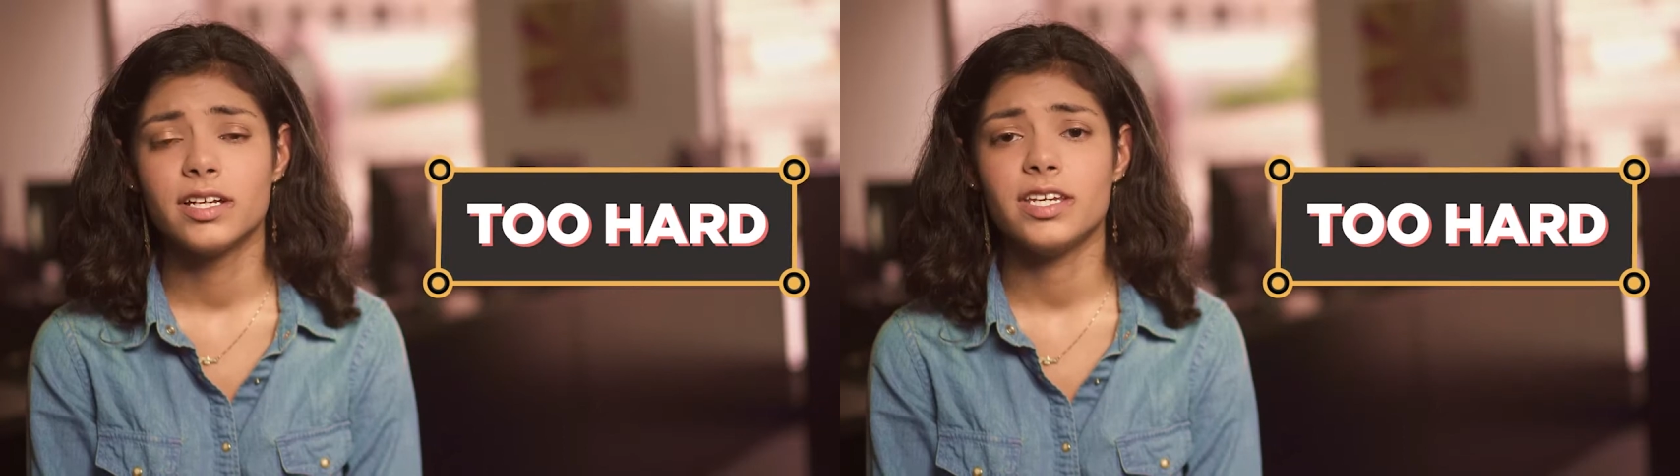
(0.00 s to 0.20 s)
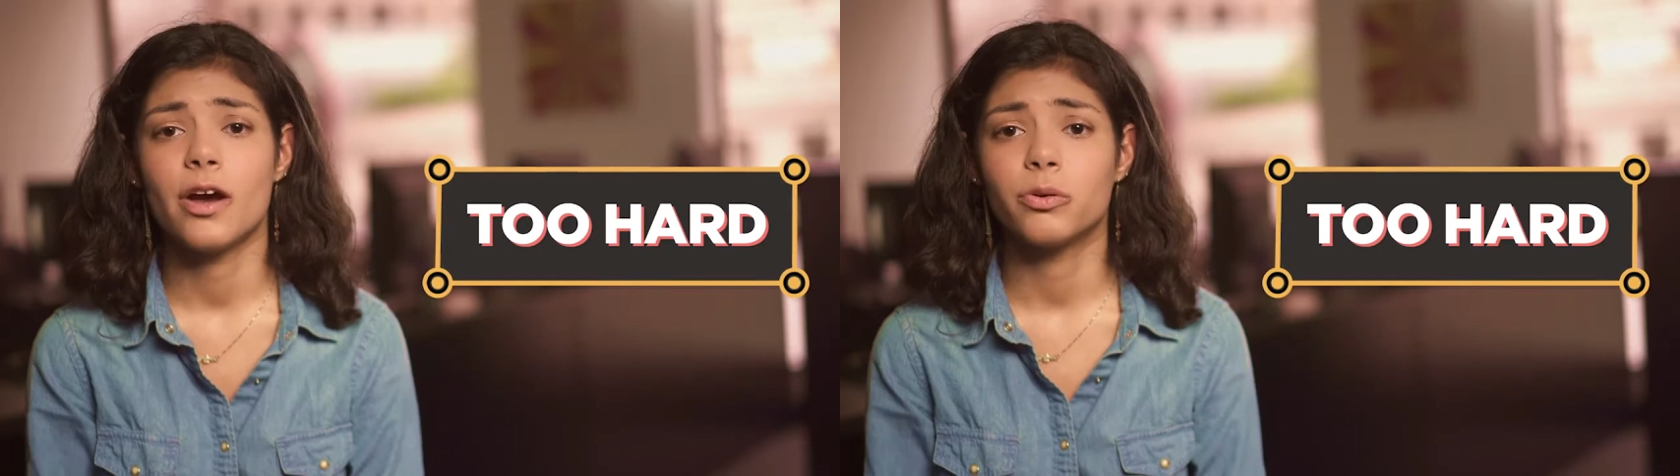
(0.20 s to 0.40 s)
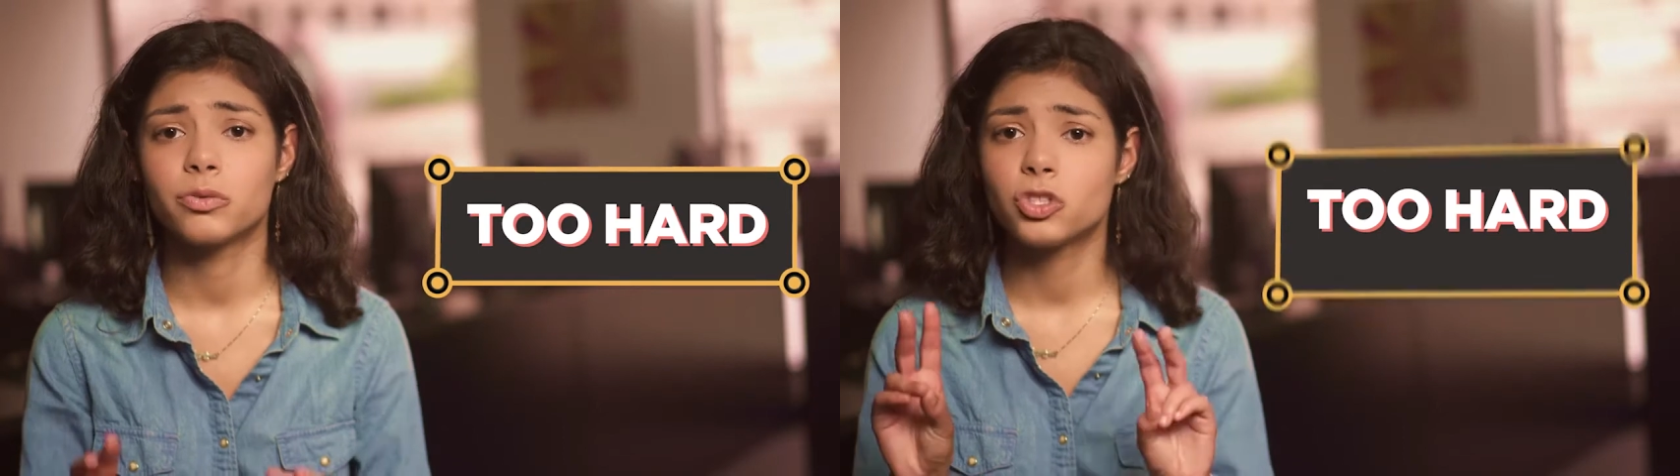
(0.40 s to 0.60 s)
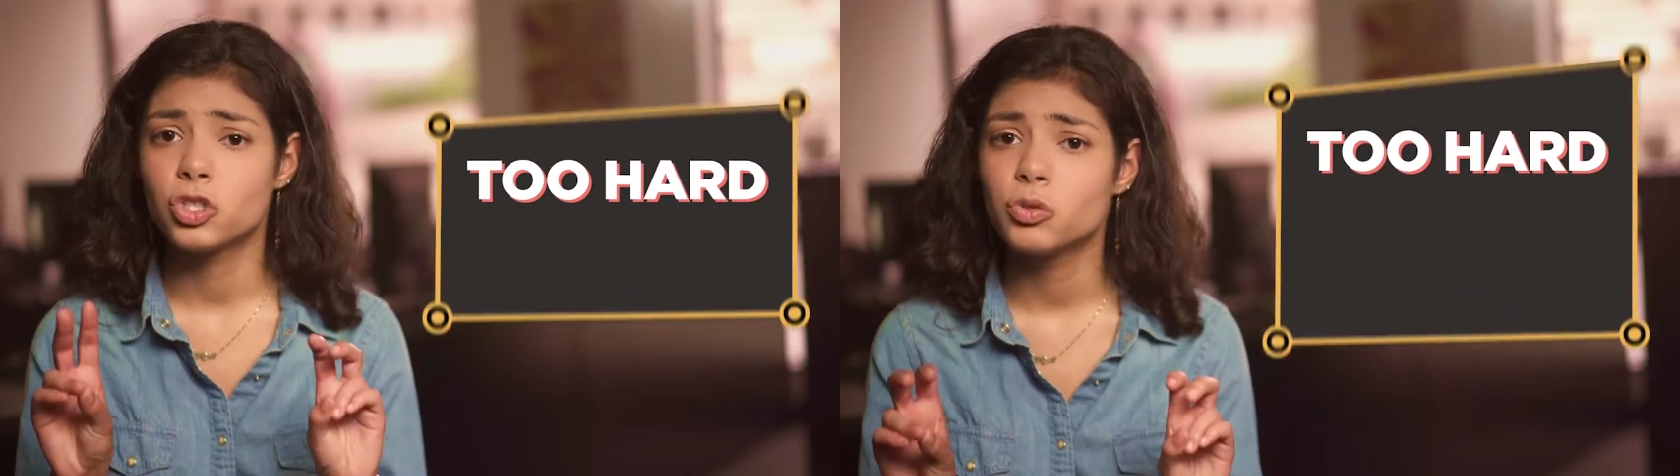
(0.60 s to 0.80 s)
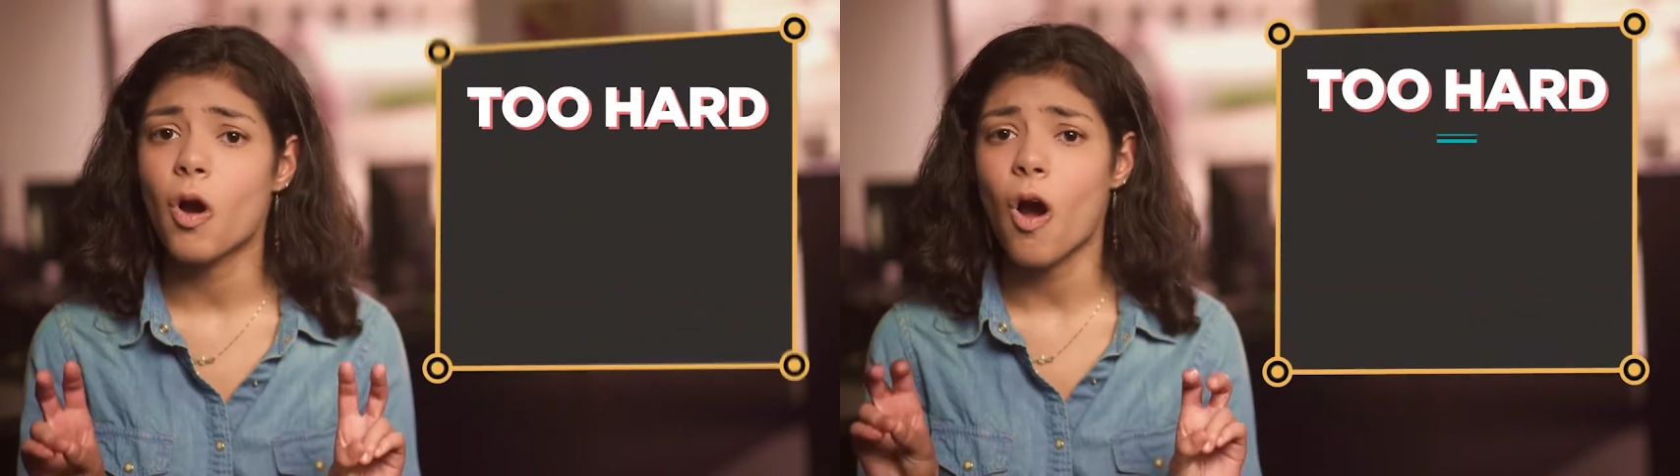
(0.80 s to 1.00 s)
Now,
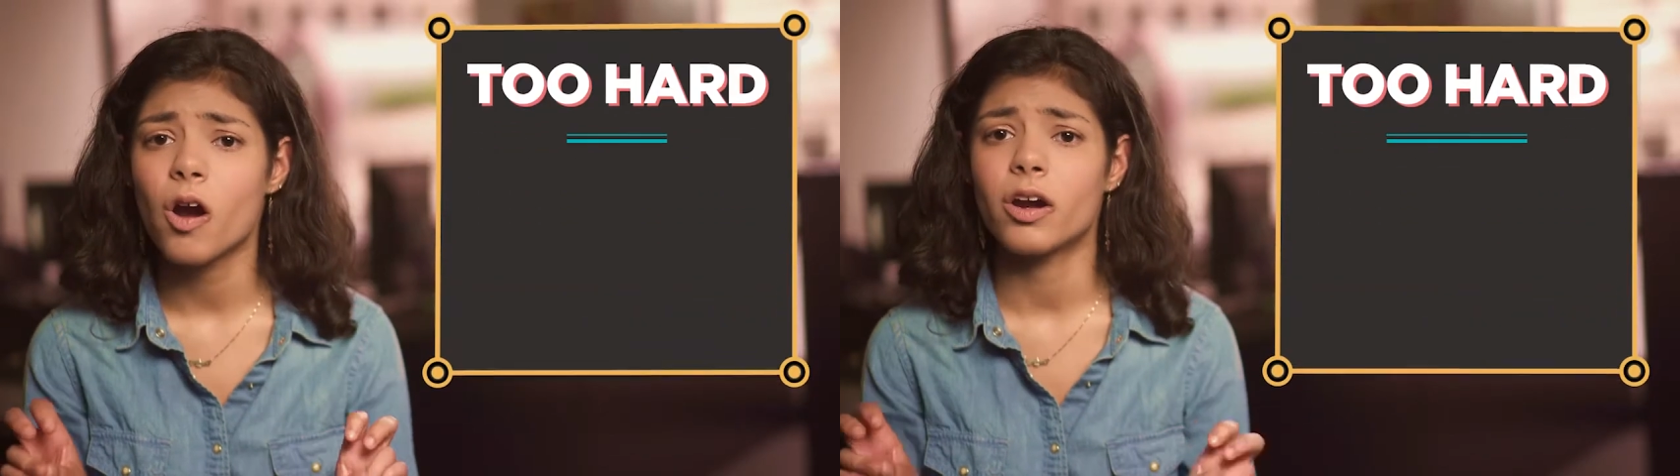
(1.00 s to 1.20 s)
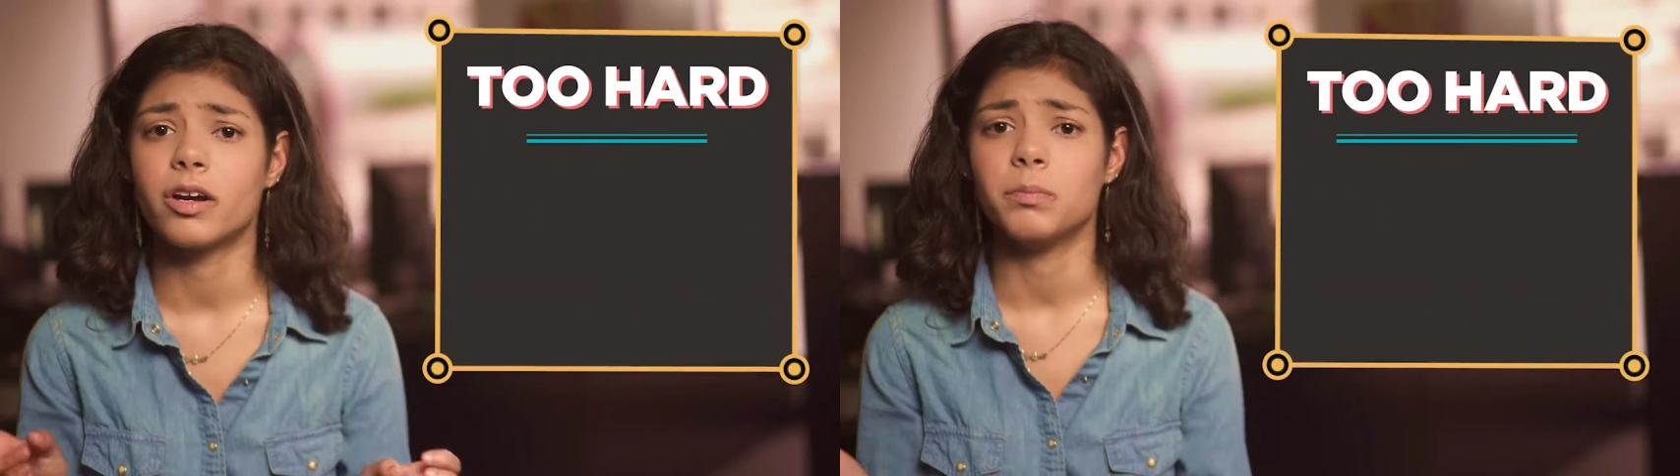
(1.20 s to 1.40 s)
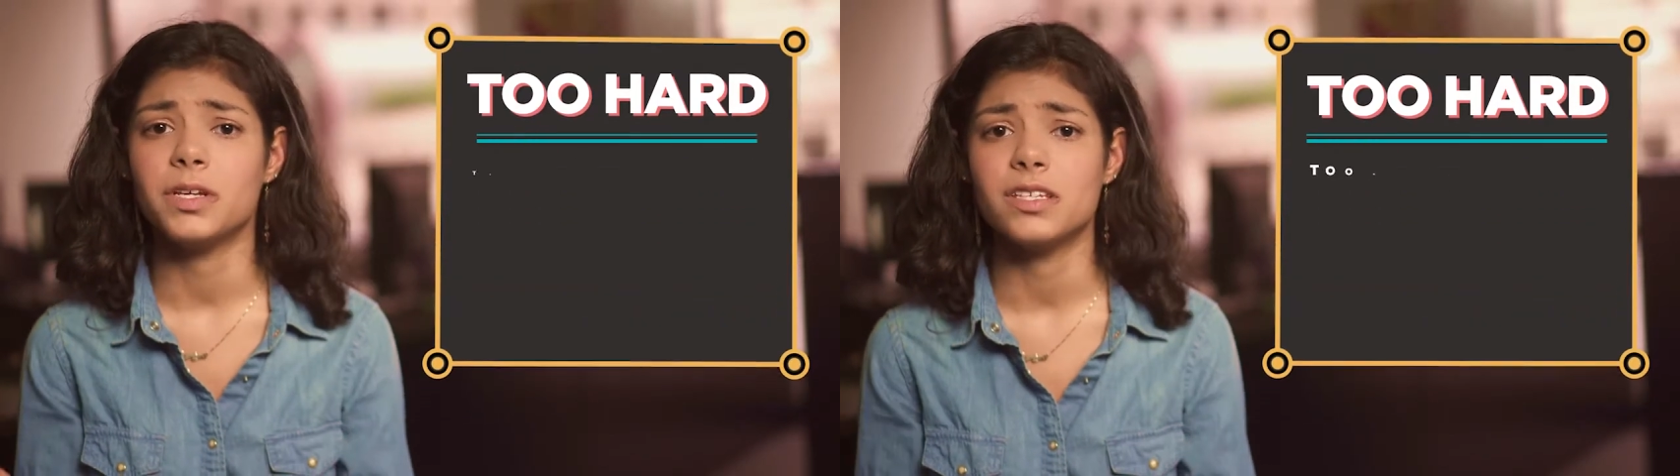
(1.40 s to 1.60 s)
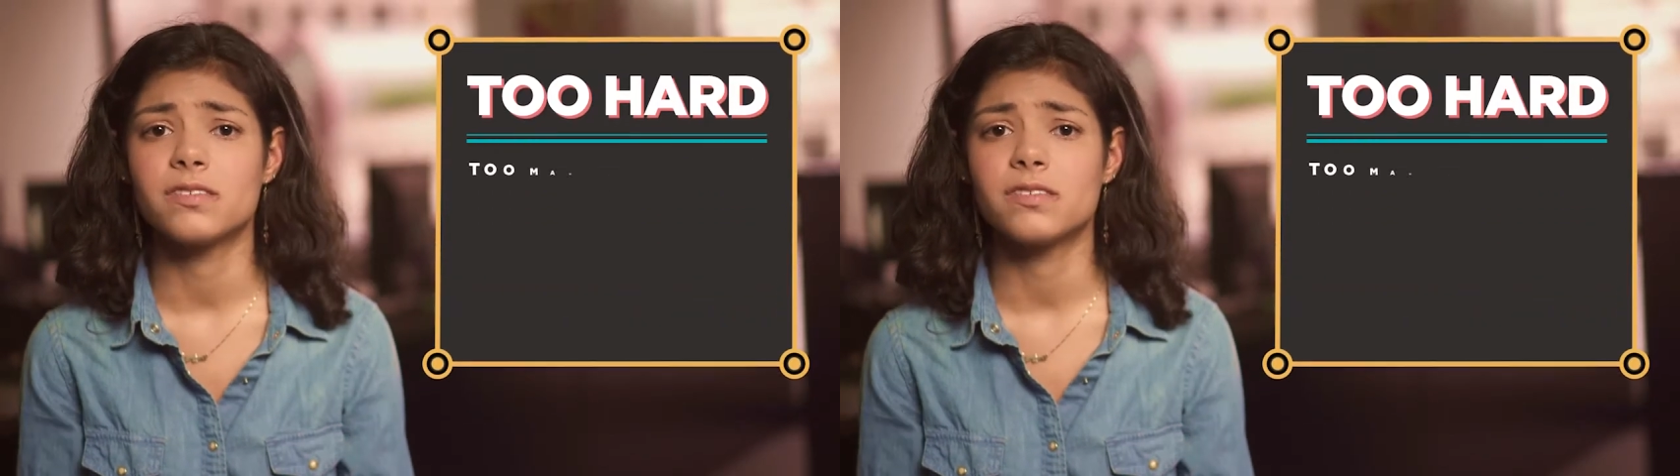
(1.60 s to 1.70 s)
too hard means